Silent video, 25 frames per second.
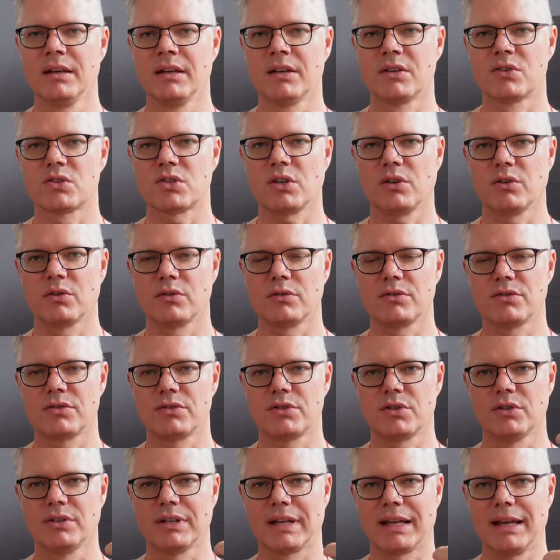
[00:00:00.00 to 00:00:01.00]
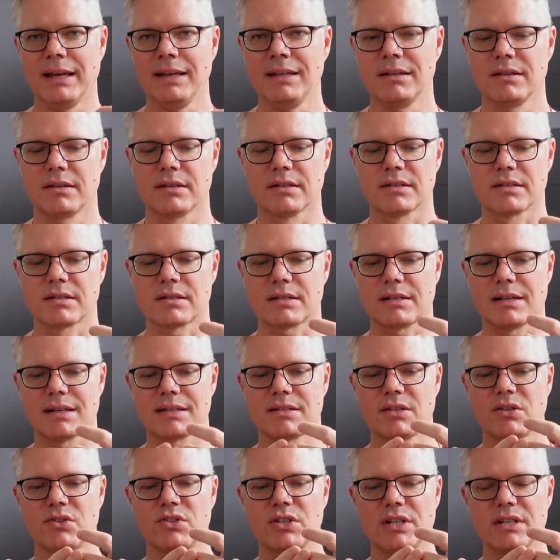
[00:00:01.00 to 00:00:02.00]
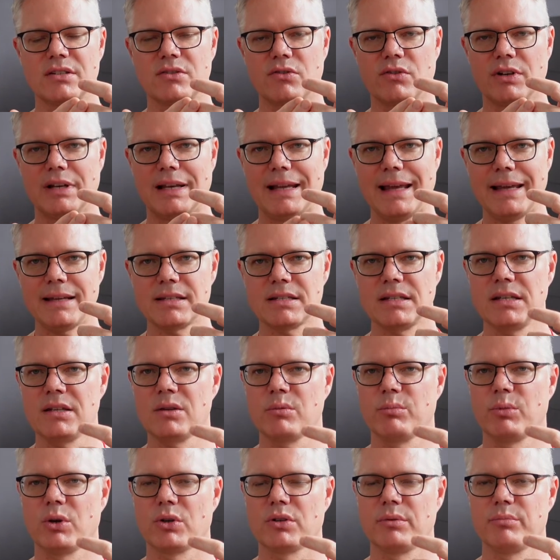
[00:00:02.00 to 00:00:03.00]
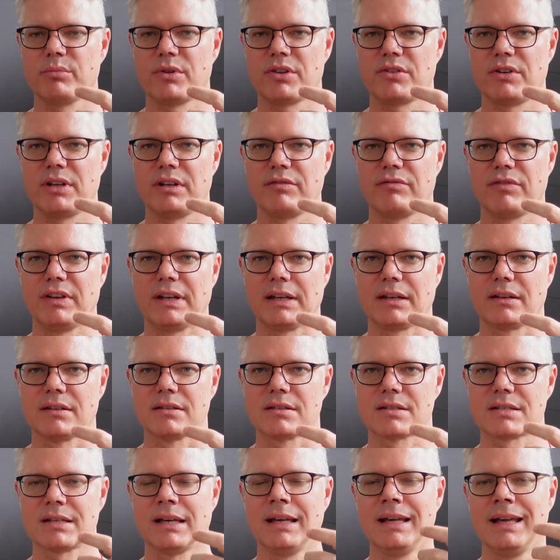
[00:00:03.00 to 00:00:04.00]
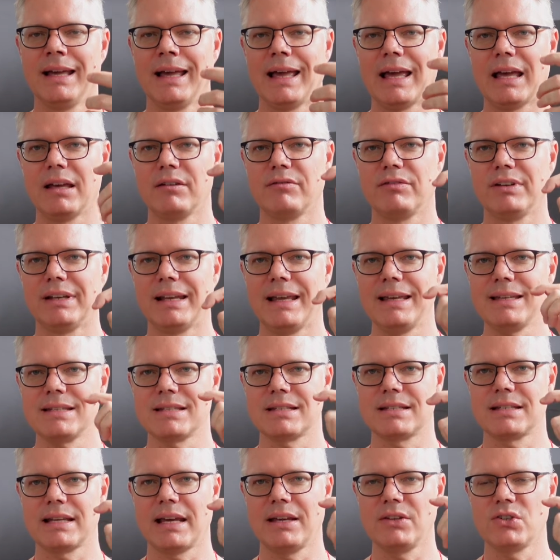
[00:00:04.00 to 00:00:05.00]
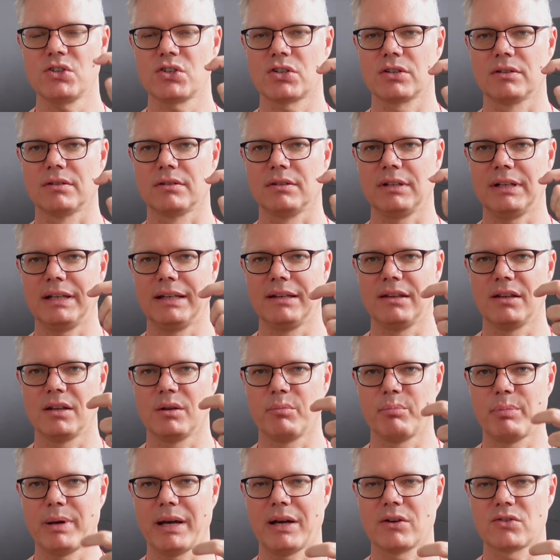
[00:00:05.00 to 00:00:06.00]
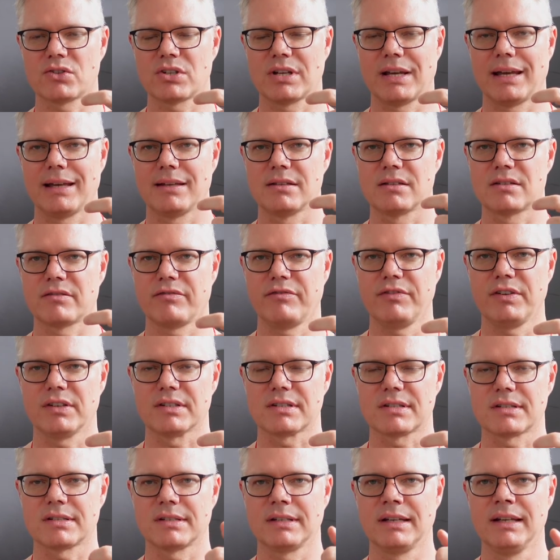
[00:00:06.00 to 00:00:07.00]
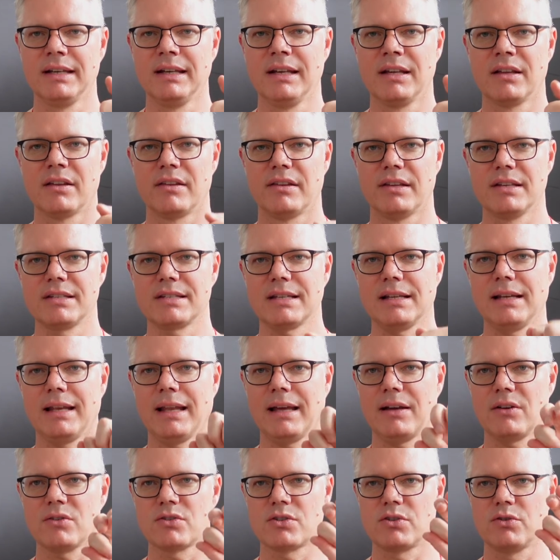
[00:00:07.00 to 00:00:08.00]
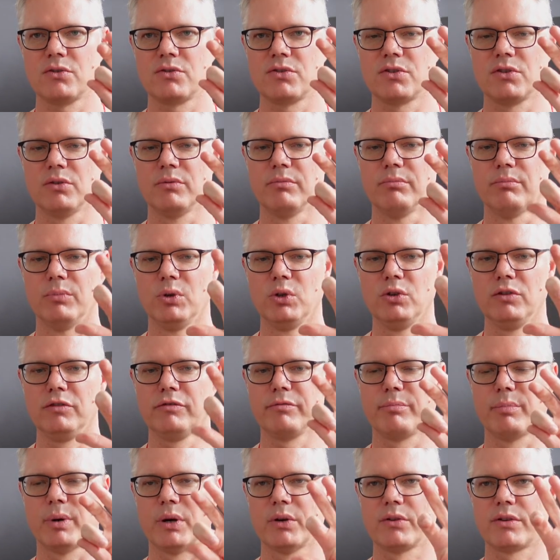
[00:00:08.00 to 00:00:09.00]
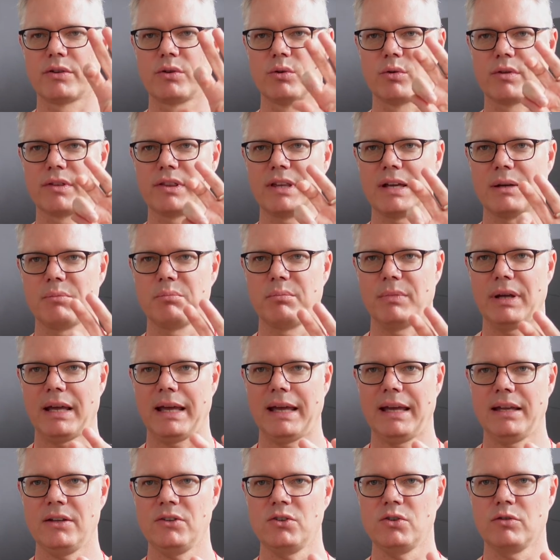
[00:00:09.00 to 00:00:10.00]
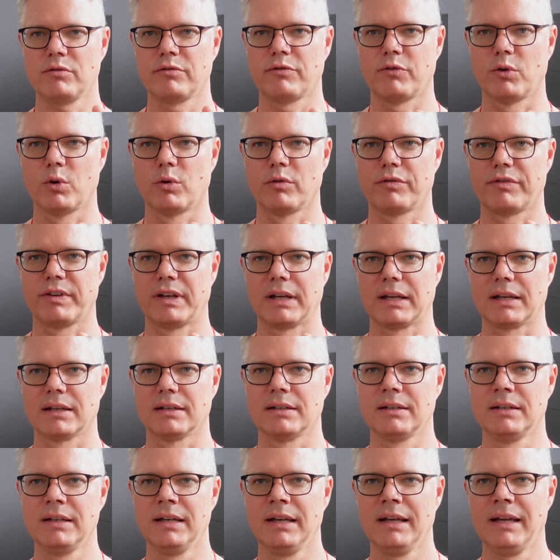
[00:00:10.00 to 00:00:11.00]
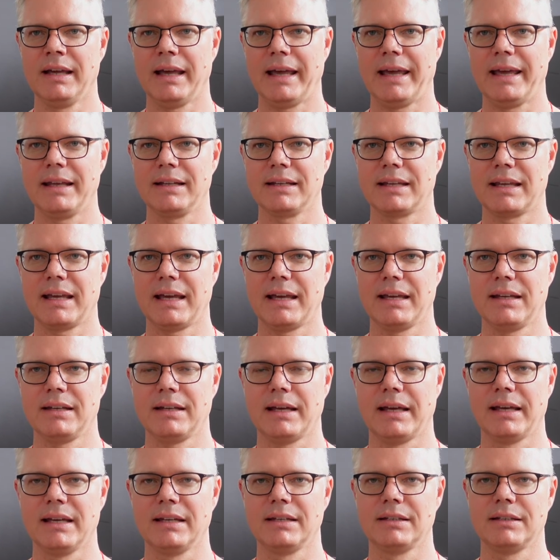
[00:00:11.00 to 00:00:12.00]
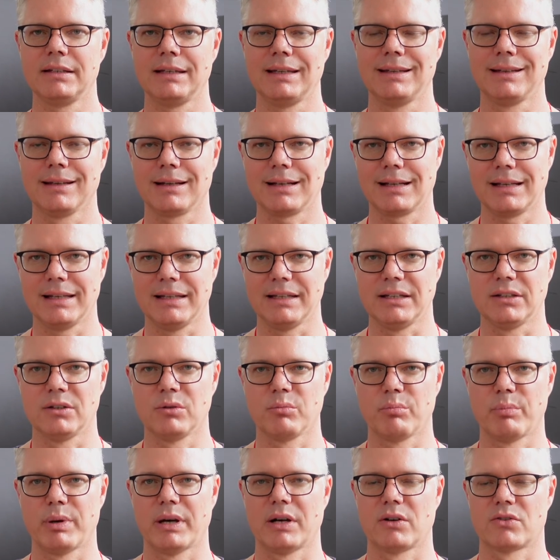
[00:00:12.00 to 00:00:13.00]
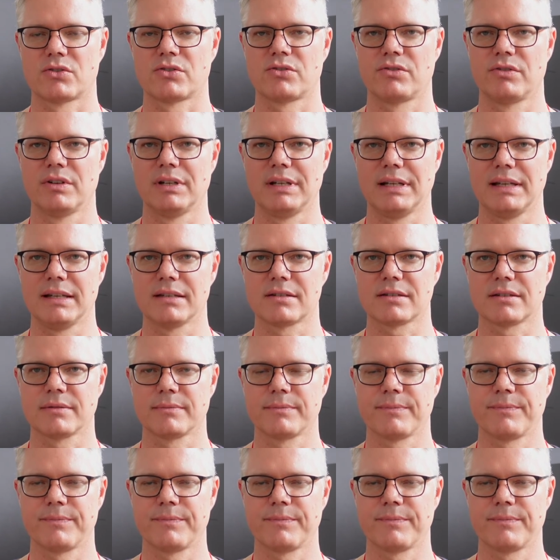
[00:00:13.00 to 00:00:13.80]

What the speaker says: So to negate this, I suggest relaxing the bottom 3 fingers. Have less tension in the pouch hands first. This allows you to move both your thumb and your forefinger and can aid in a clean pouch release.